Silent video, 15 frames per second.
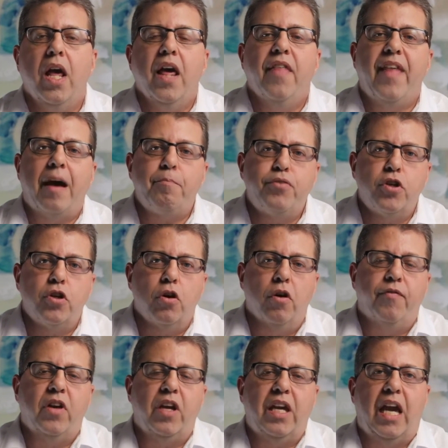that
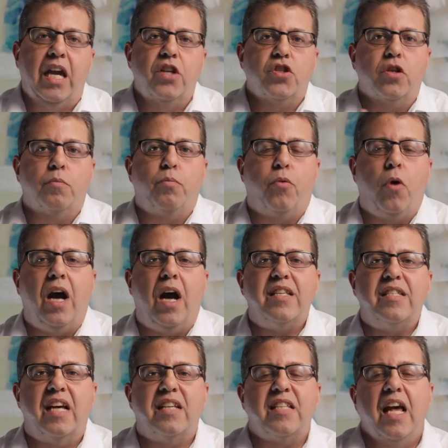purification
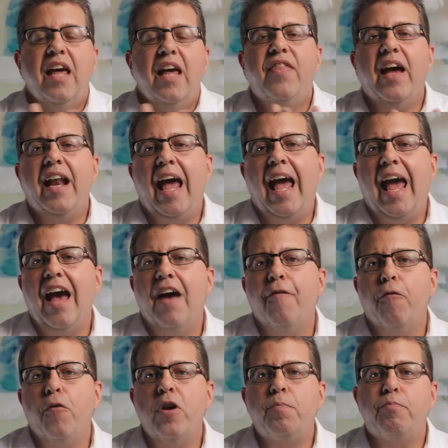process that
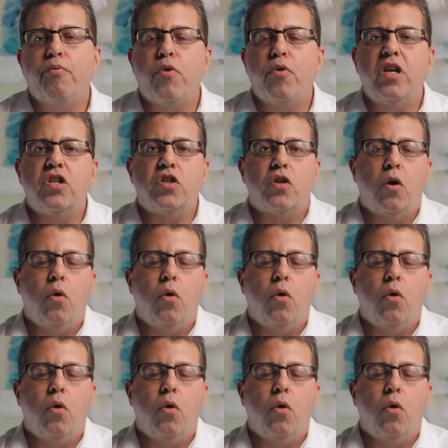every priest